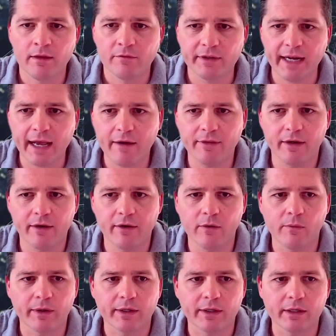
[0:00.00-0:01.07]
For now, though,
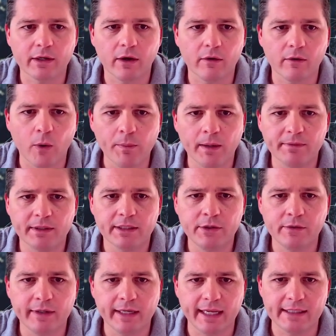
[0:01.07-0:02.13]
we're going to go open up the
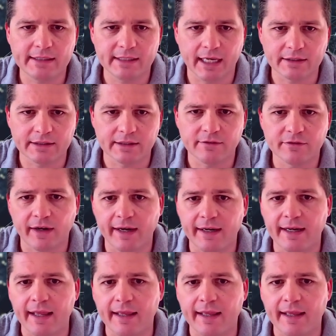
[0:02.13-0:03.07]
Q&A session for